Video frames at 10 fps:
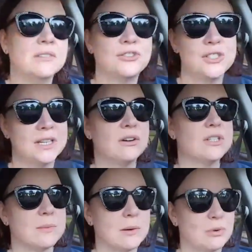for zero
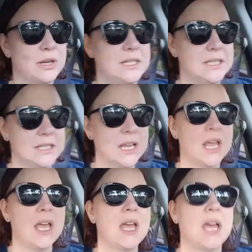smart points
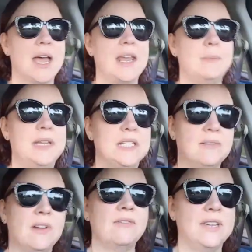a piece
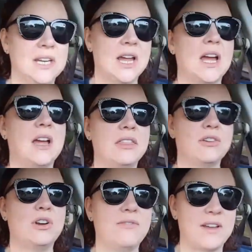of Velveeta
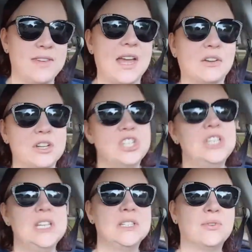35 calorie
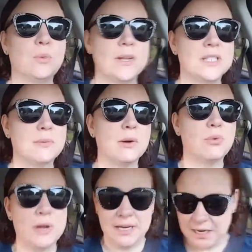cheese for one
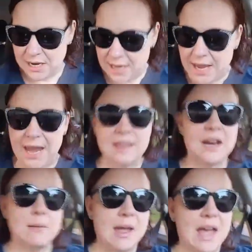smart point, and then I'm